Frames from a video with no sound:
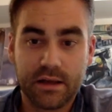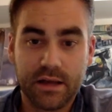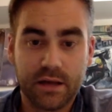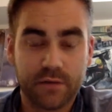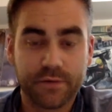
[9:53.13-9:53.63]

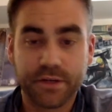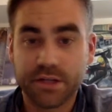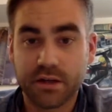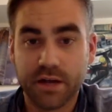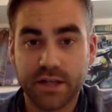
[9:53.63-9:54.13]
it'll for
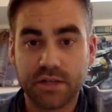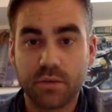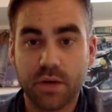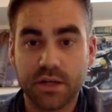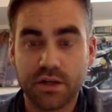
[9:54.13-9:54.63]
sure get you
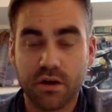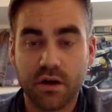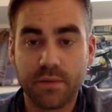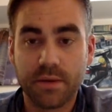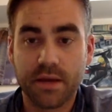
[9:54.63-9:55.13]
one
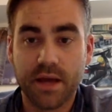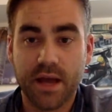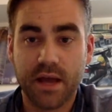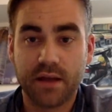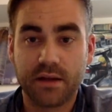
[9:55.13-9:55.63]
job.
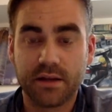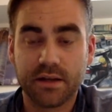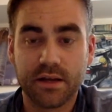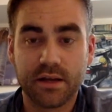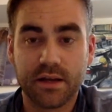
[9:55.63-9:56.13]
And
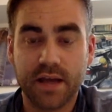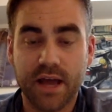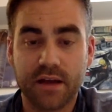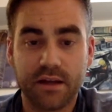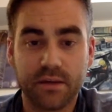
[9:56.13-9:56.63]

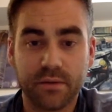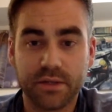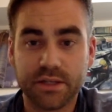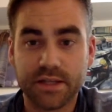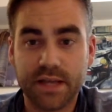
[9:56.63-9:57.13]
again, it will
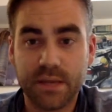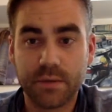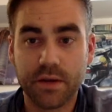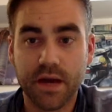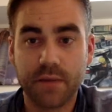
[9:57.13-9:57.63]
just keep
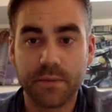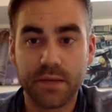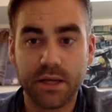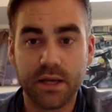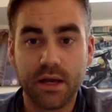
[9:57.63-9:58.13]
your
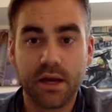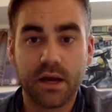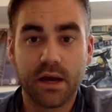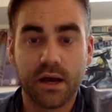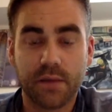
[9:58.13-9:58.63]
company
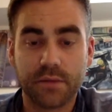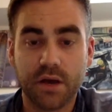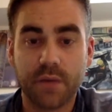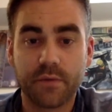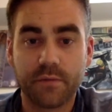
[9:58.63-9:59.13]

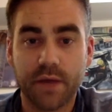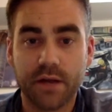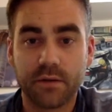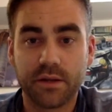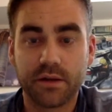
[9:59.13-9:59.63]
top of
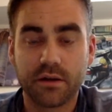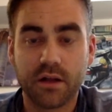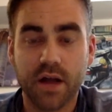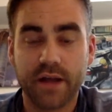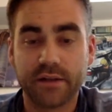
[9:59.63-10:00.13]
mind with your
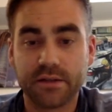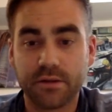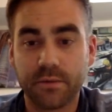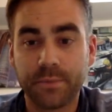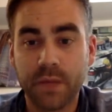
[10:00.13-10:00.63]
clients.
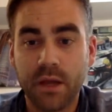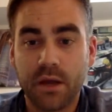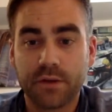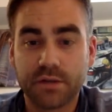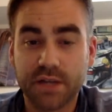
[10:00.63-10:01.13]
So
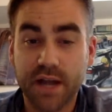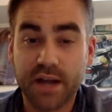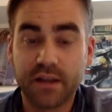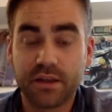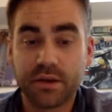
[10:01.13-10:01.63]
those are kind
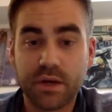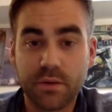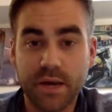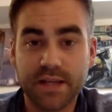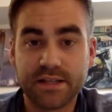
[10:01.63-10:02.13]
of the three
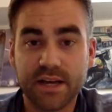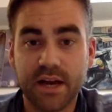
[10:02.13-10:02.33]
ways that